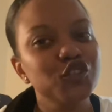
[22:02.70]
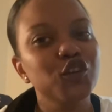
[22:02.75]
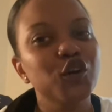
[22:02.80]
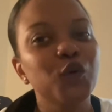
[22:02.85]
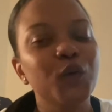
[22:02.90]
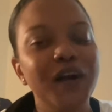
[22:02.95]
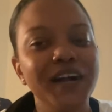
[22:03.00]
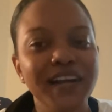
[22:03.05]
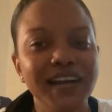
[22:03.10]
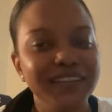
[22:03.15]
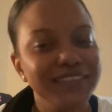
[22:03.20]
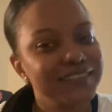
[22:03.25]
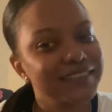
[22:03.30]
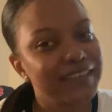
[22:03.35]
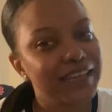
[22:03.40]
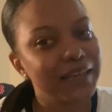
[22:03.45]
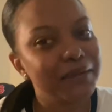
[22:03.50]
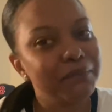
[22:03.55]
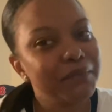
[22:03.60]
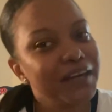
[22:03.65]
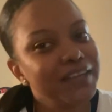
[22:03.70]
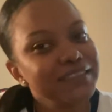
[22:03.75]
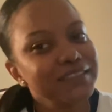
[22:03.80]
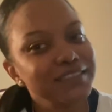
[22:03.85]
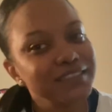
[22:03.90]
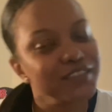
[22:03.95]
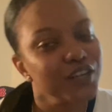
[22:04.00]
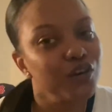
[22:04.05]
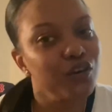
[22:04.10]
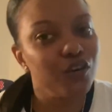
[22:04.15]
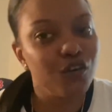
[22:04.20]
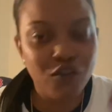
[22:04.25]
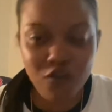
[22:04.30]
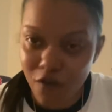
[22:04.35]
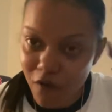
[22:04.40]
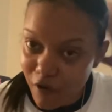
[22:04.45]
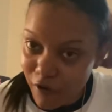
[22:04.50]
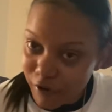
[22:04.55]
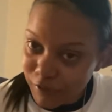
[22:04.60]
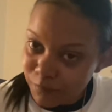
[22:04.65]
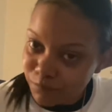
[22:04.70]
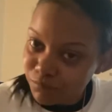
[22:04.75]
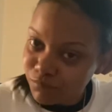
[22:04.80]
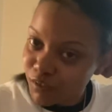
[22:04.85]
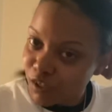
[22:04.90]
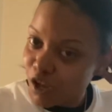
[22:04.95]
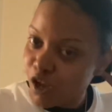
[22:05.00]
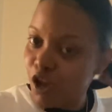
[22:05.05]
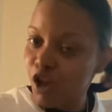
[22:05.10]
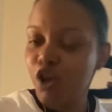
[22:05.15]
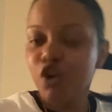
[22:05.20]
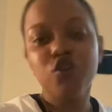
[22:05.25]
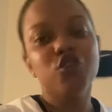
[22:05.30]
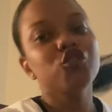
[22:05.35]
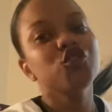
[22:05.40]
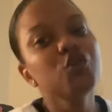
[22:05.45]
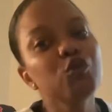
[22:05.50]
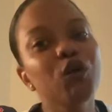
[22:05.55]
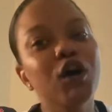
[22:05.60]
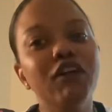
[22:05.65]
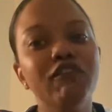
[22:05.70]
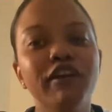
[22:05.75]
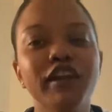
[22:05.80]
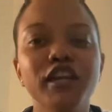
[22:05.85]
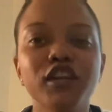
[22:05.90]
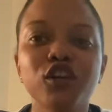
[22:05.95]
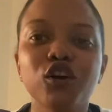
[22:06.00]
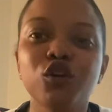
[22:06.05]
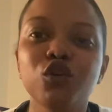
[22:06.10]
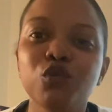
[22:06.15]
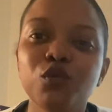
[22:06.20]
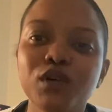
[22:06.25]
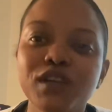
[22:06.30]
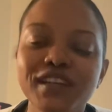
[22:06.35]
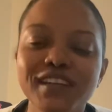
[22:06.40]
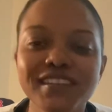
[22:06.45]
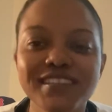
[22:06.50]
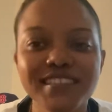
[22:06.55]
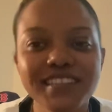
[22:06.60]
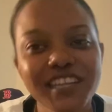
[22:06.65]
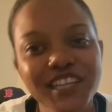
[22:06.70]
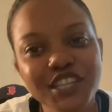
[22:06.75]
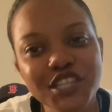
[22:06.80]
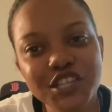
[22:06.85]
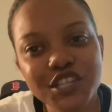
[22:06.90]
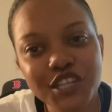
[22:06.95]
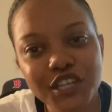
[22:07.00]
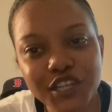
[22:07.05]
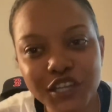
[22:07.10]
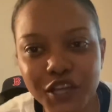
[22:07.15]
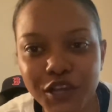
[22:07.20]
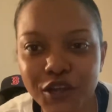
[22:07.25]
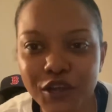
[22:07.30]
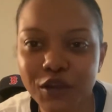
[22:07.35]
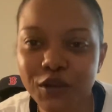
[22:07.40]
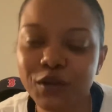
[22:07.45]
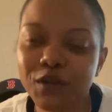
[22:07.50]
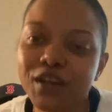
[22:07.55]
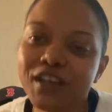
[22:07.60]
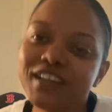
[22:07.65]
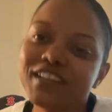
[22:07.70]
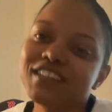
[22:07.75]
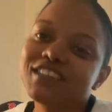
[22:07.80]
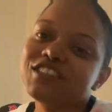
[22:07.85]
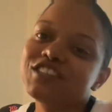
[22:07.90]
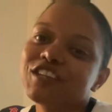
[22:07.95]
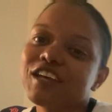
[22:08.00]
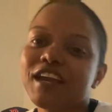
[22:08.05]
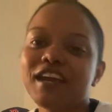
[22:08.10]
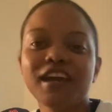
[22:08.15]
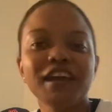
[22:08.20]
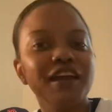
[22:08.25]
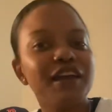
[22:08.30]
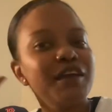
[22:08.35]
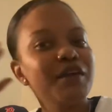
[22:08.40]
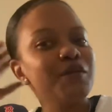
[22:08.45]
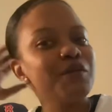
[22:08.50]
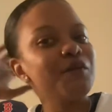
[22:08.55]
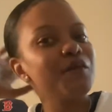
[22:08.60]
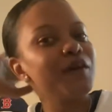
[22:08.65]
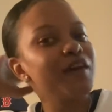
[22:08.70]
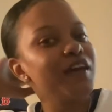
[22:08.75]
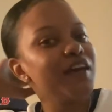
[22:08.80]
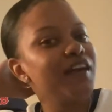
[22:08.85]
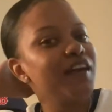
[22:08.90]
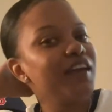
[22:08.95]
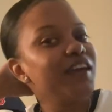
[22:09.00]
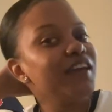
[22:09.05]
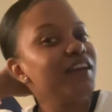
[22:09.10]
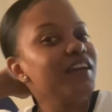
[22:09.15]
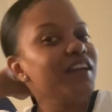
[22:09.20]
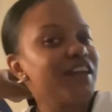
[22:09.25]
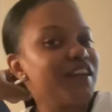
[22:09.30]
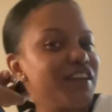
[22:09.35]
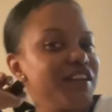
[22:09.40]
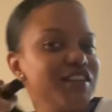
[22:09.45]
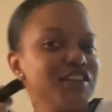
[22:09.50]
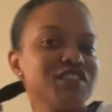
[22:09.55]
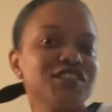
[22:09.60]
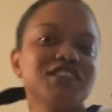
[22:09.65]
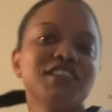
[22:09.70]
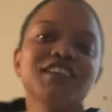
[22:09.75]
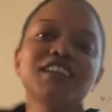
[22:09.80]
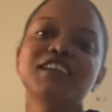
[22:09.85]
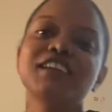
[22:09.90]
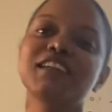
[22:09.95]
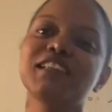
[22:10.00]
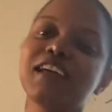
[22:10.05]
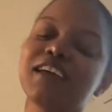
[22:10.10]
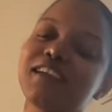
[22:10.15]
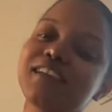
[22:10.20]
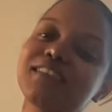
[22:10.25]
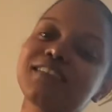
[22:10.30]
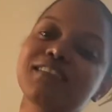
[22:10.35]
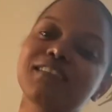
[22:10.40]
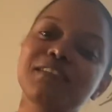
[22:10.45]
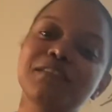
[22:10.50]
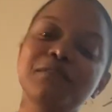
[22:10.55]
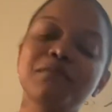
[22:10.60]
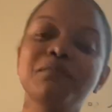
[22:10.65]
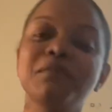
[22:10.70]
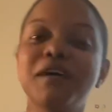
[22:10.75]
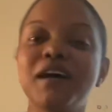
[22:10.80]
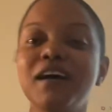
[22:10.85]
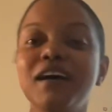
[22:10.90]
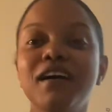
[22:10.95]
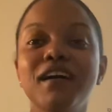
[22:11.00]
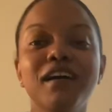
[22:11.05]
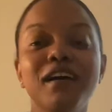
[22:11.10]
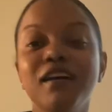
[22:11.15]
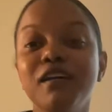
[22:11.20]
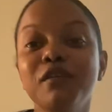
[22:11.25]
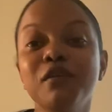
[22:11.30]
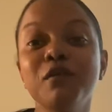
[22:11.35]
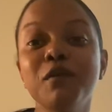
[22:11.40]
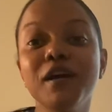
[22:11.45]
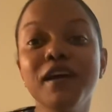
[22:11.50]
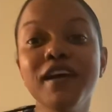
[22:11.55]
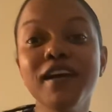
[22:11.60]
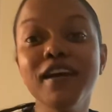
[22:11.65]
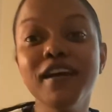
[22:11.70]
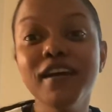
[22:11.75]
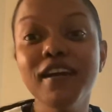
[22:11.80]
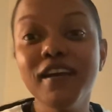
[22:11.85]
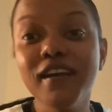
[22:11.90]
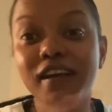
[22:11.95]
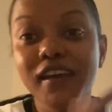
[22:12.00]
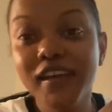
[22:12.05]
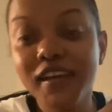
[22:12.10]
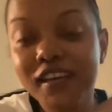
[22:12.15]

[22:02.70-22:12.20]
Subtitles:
I gotta sing my song. You already know who it is. It's your girl, TheJayyyWayyy, and she likes it my way.